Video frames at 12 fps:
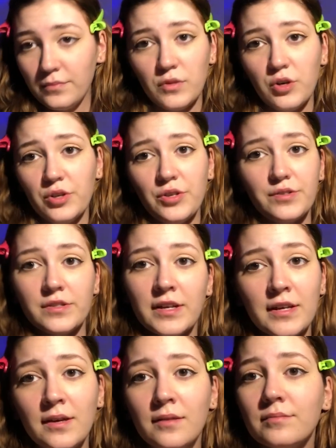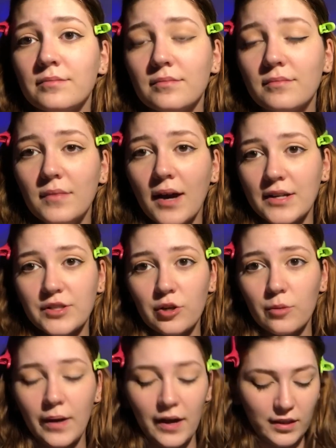You can use any
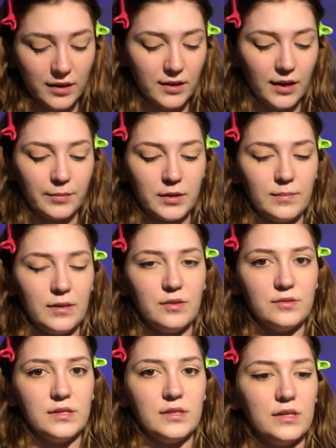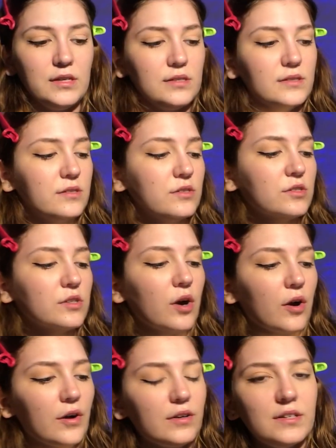eyeshadow palette. I'm going to be using this
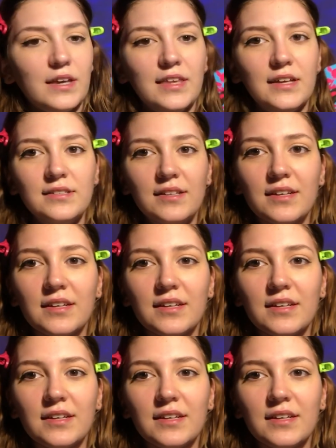Tarte, I think it's like